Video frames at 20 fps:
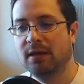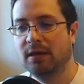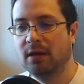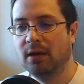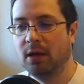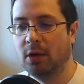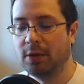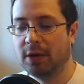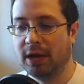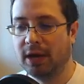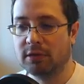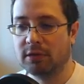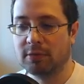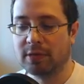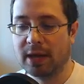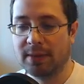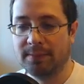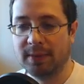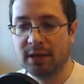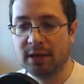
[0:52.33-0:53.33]
Okay, so
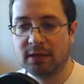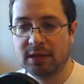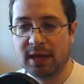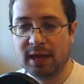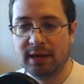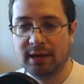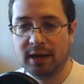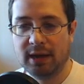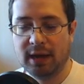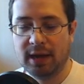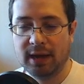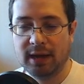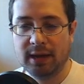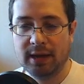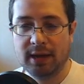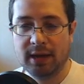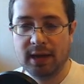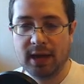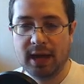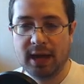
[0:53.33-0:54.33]
that being said,
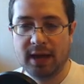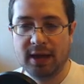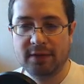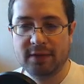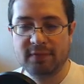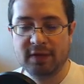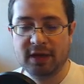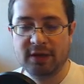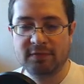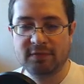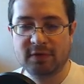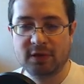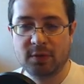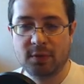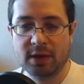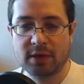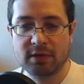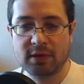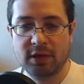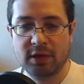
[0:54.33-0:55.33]
I have a
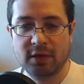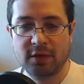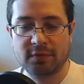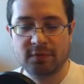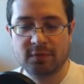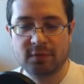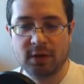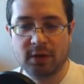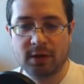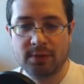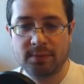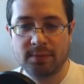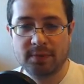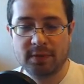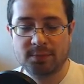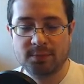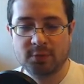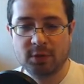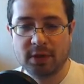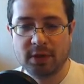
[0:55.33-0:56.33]
request here from
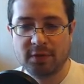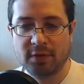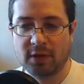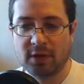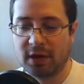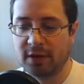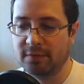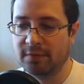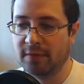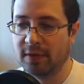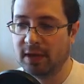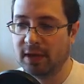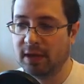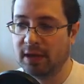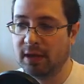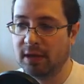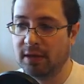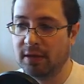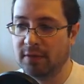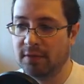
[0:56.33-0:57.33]
the brother of
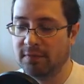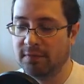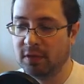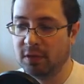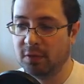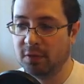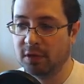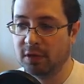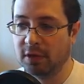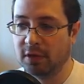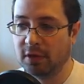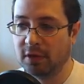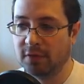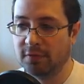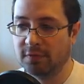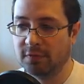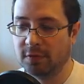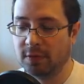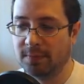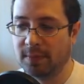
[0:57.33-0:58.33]
a viewer
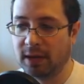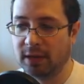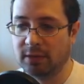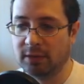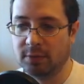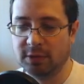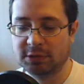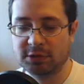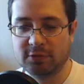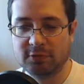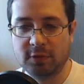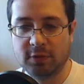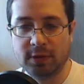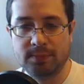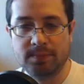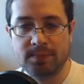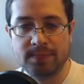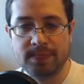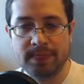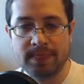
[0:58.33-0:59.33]
from my Twitch
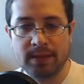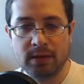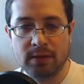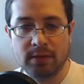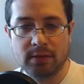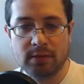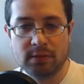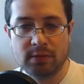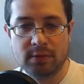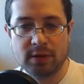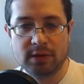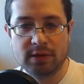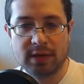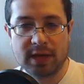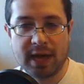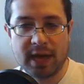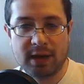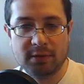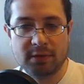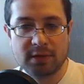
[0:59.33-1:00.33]
stream. So his
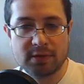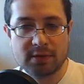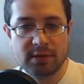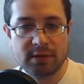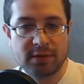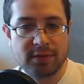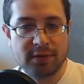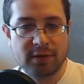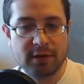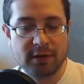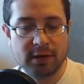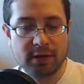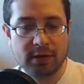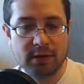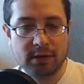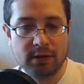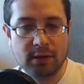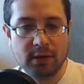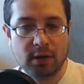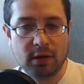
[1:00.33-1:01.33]
account is
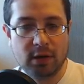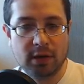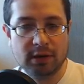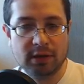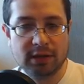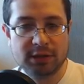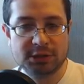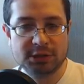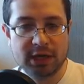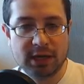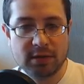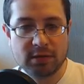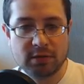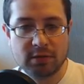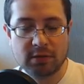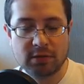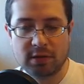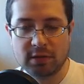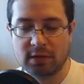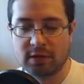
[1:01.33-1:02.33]
NIThyrian on
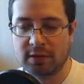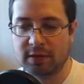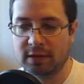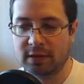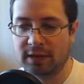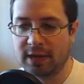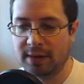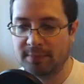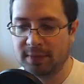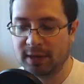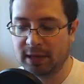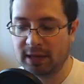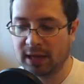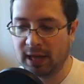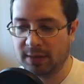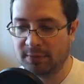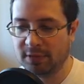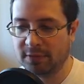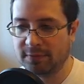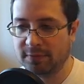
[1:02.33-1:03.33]
Lichess. This is a 10-minute
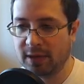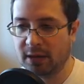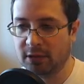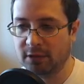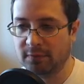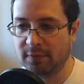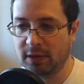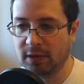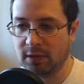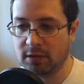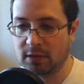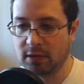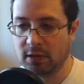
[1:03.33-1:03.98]
game I found of his.